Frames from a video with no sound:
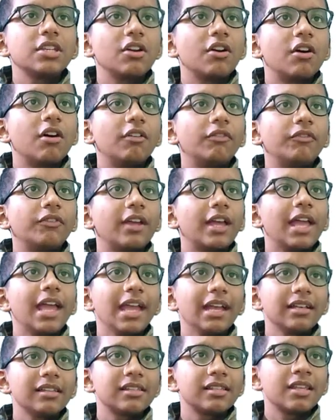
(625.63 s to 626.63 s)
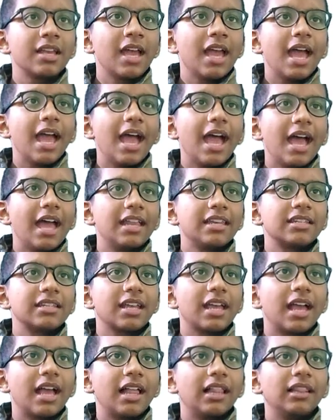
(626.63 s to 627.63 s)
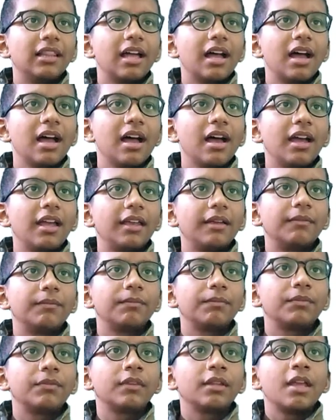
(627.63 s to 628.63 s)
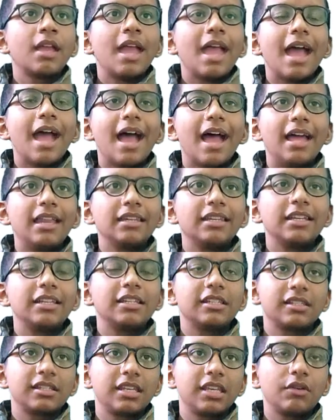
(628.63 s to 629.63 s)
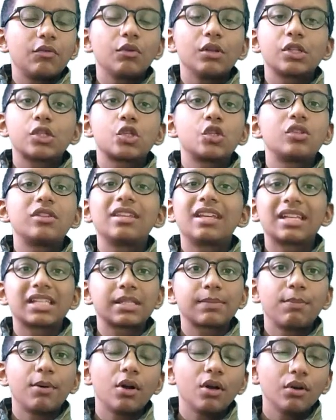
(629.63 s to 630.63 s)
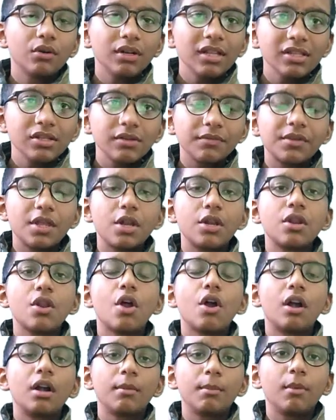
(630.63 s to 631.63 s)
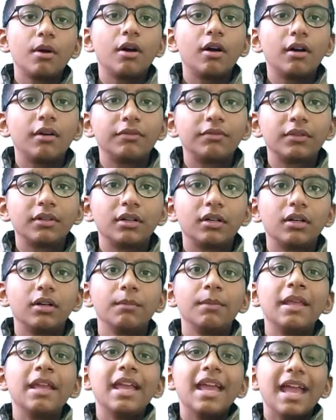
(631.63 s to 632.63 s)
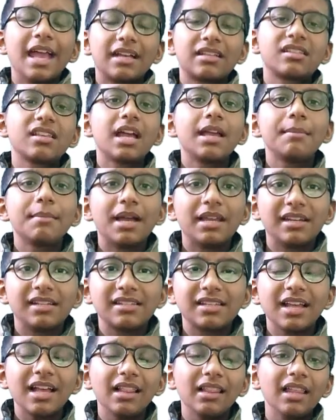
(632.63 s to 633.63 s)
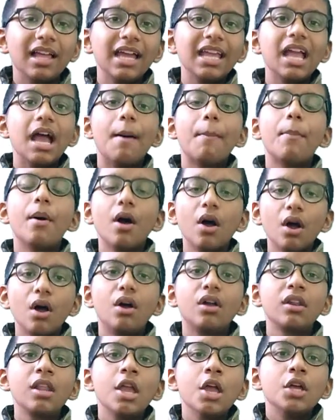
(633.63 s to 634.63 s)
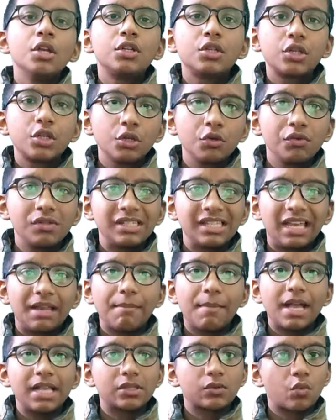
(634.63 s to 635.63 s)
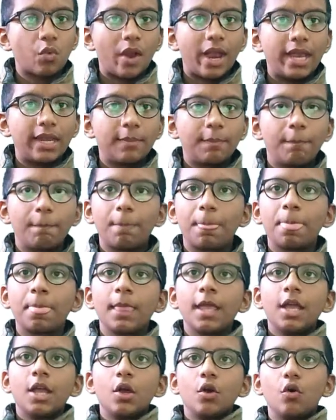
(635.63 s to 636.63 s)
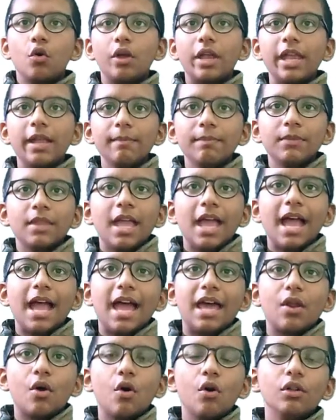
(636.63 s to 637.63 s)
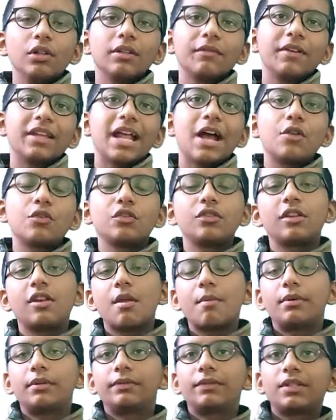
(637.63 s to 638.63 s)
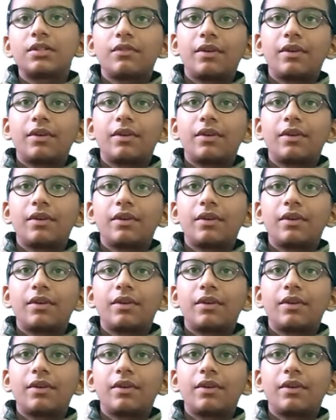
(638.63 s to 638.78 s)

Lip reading: of x and Li, and it is equals to the exponents of the norm of xi minus Li upon 2 sigma squared. Okay, and all the way down to the number of